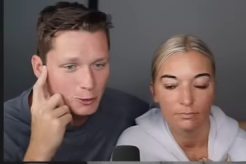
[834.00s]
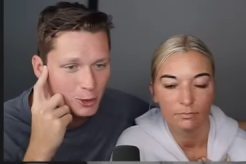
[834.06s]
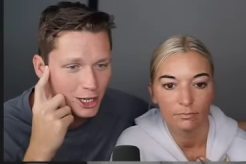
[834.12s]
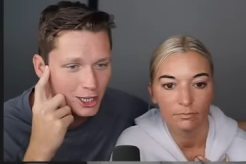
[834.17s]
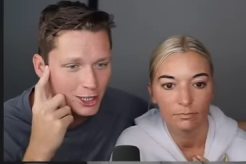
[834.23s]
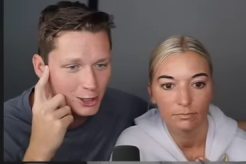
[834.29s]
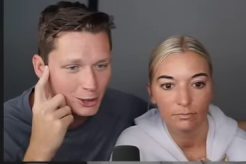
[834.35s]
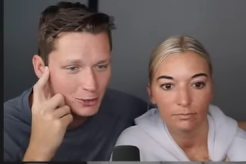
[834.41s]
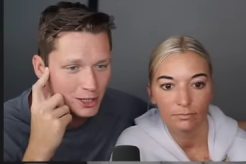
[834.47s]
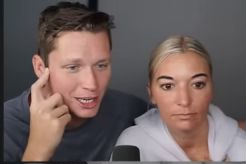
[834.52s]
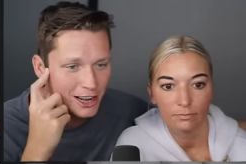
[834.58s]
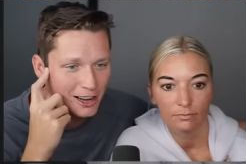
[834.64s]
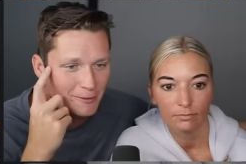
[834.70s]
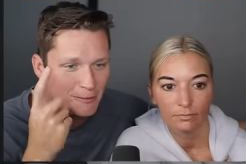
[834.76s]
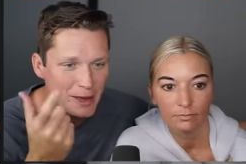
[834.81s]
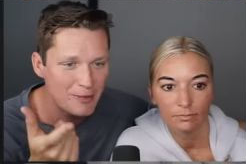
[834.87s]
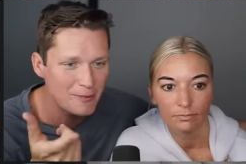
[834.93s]
Speaker 1: walks
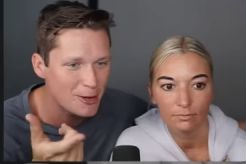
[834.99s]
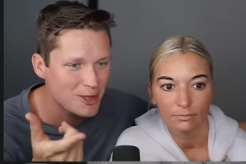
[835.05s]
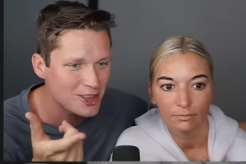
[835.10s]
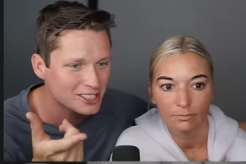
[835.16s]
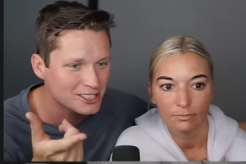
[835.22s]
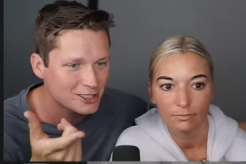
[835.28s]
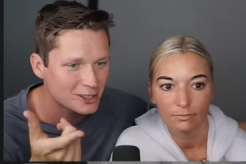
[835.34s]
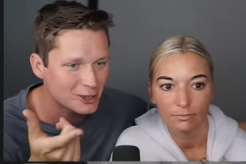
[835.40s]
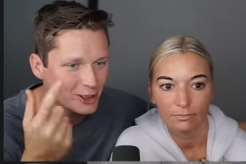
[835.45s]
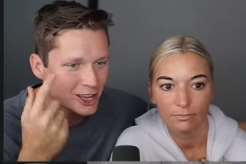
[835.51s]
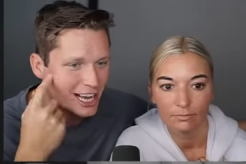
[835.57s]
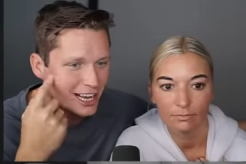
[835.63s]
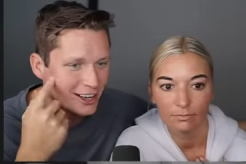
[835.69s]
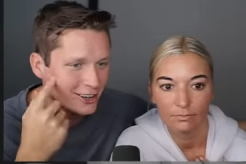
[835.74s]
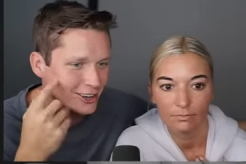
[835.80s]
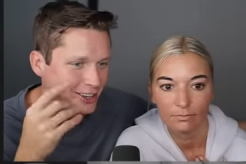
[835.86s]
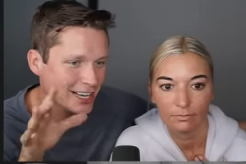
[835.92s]
around. This is her
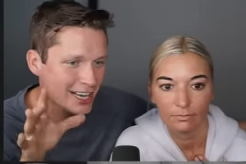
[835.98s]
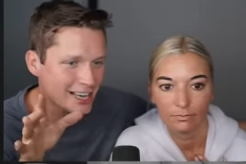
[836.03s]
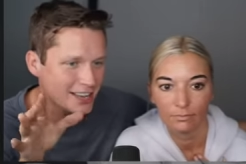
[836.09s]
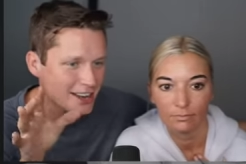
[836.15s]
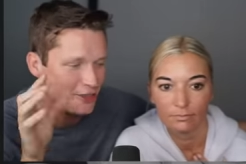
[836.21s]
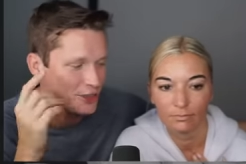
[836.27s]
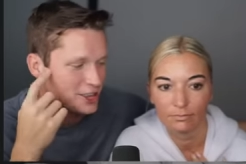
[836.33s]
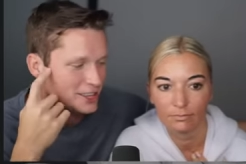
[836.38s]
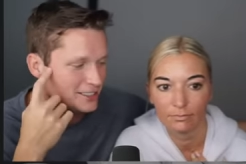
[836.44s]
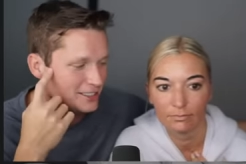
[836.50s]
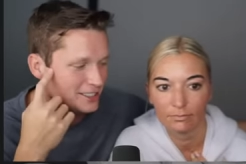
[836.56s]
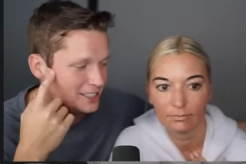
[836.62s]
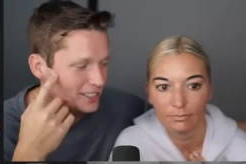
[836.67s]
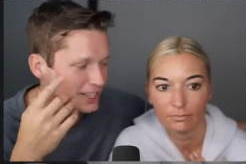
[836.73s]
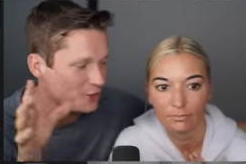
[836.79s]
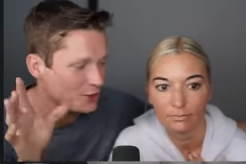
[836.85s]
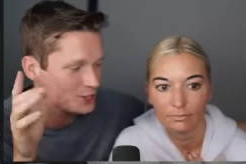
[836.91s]
like, oh yeah, nothing,
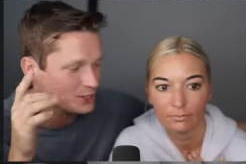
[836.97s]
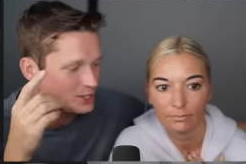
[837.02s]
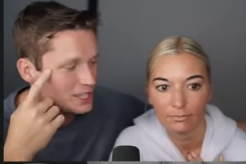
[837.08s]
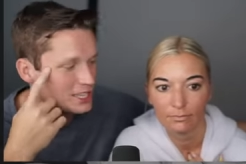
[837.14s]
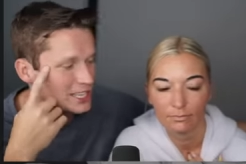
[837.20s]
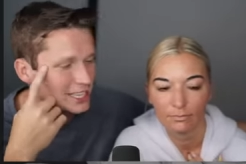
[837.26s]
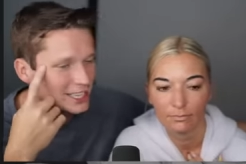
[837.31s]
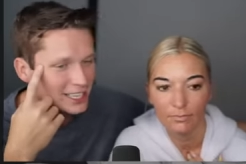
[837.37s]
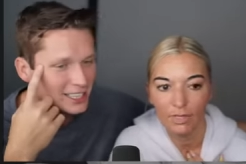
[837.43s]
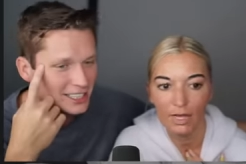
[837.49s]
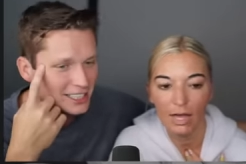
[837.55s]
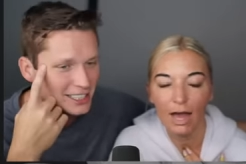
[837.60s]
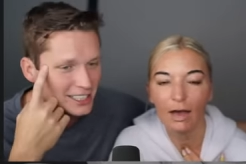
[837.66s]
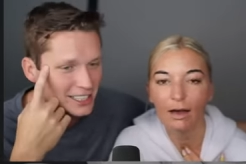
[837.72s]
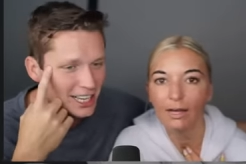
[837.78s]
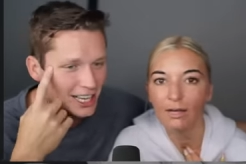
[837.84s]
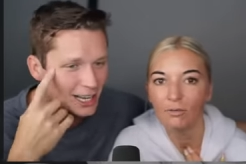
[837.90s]
nothing to see here.
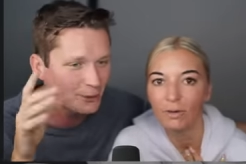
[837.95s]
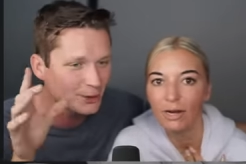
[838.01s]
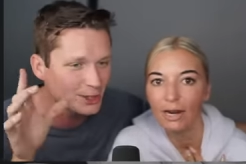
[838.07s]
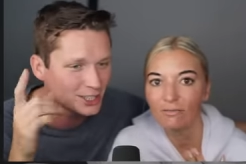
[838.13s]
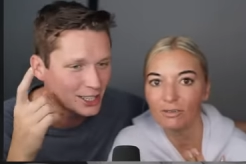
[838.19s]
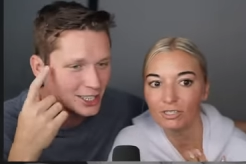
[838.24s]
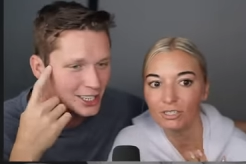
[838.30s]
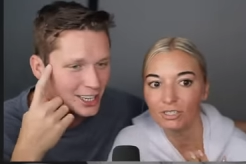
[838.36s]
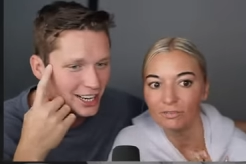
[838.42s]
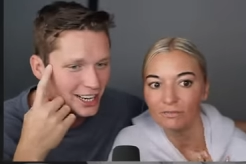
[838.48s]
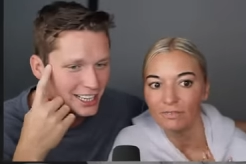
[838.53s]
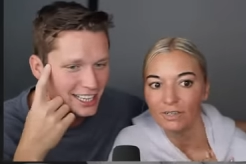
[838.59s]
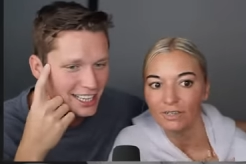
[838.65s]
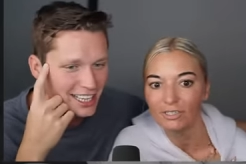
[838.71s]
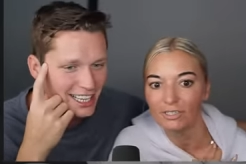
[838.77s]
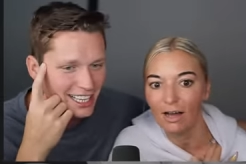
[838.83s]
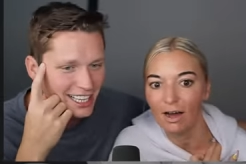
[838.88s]
Yeah, like I whenever she
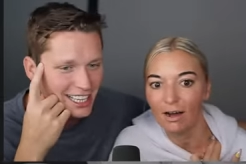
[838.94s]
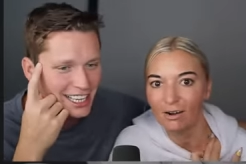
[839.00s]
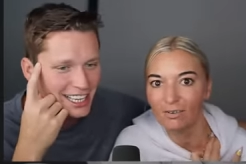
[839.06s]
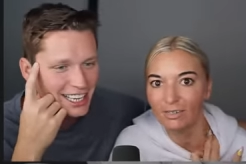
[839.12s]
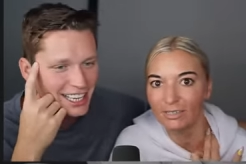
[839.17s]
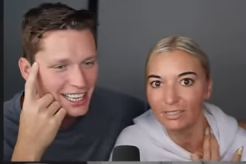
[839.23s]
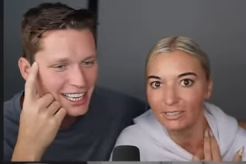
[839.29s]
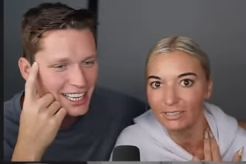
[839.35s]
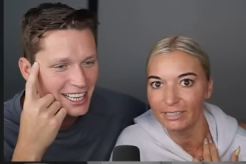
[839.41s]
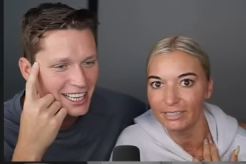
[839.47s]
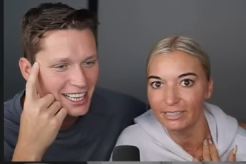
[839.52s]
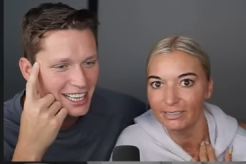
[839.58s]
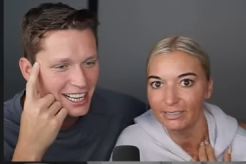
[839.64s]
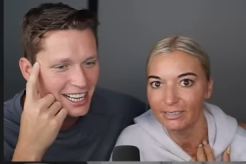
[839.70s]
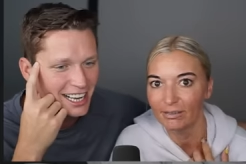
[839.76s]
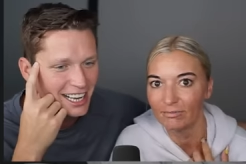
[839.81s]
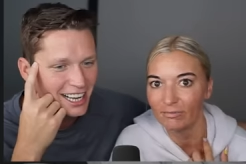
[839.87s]
naughty. feels
Speaker 2: awkward, she has
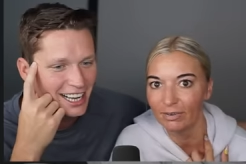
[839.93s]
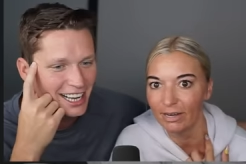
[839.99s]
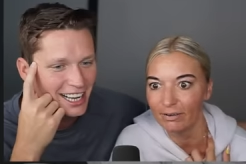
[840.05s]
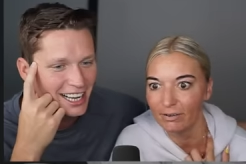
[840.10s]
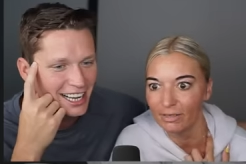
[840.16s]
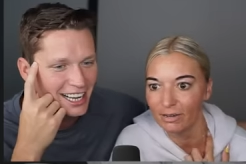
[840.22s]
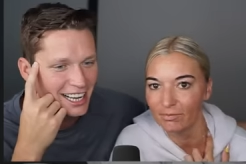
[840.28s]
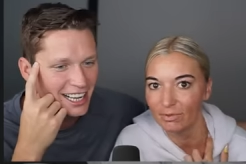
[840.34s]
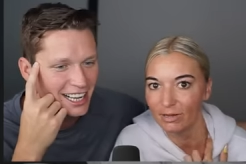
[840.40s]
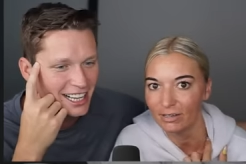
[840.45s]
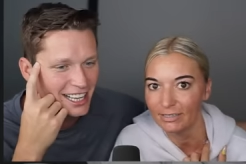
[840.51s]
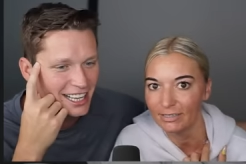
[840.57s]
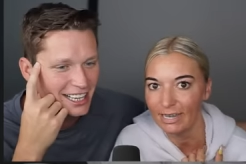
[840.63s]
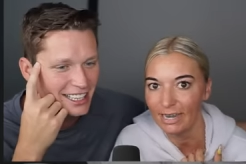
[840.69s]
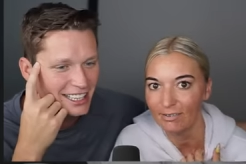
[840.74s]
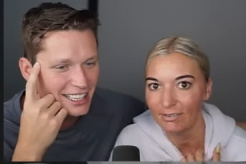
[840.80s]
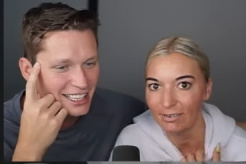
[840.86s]
to come play with her ball
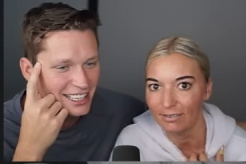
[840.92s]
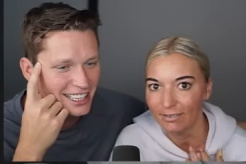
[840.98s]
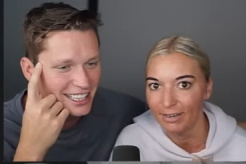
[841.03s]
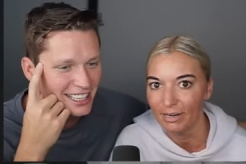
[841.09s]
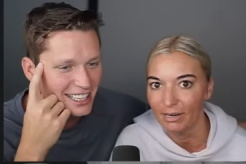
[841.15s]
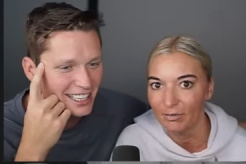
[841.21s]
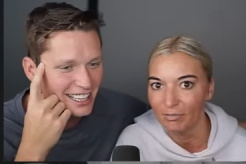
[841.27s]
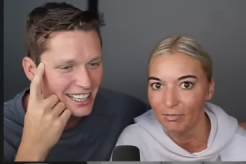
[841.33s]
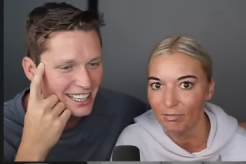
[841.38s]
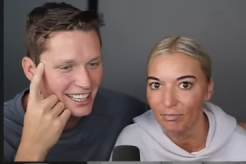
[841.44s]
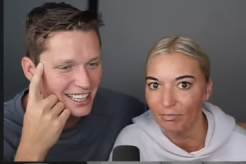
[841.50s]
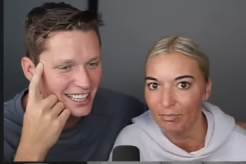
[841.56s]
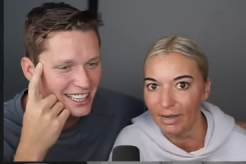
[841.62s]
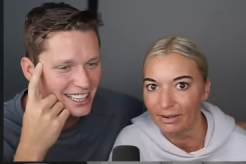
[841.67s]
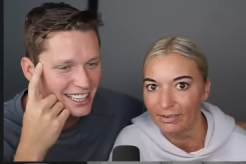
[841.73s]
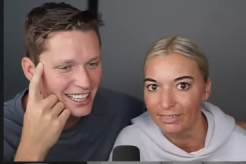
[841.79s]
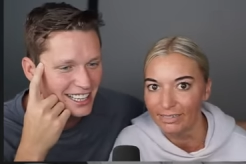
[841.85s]
tower to like
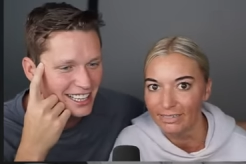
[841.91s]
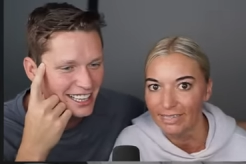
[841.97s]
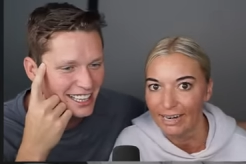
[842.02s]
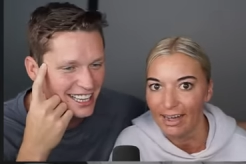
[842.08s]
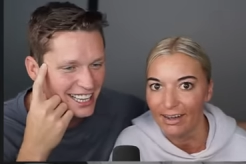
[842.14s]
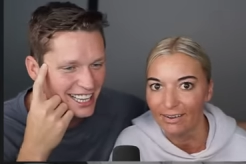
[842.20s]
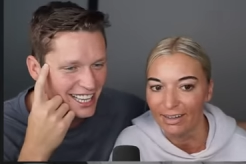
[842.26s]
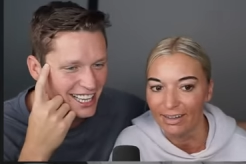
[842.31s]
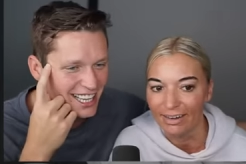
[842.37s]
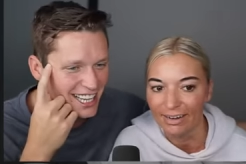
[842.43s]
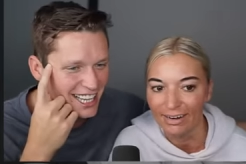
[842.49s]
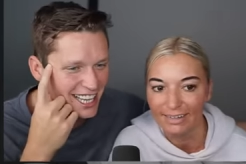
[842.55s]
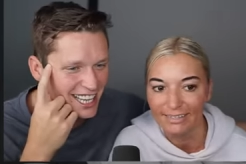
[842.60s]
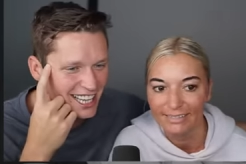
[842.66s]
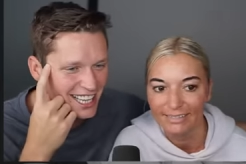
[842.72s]
balance it out, I guess.